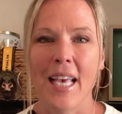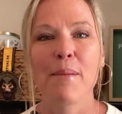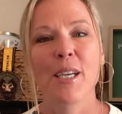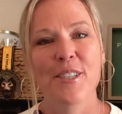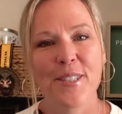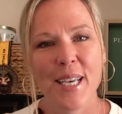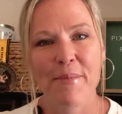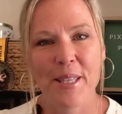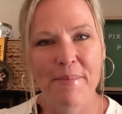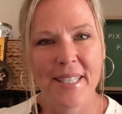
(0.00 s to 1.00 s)
I'm Dr. Sam
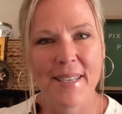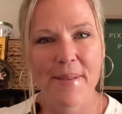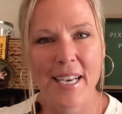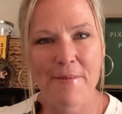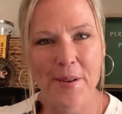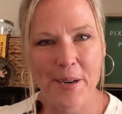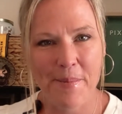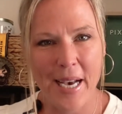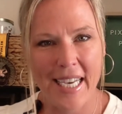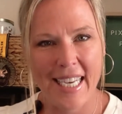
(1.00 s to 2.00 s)
with the Pixie Packing Park
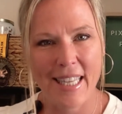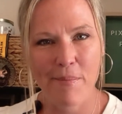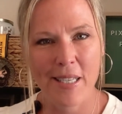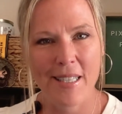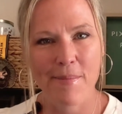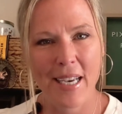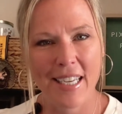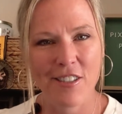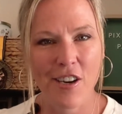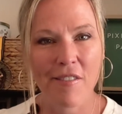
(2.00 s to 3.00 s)
Pack and the Pixie
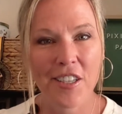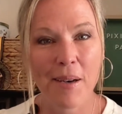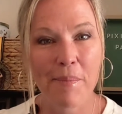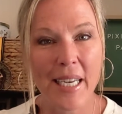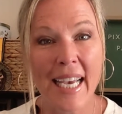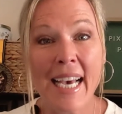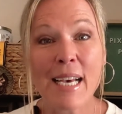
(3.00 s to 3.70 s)
Packing Travel Company.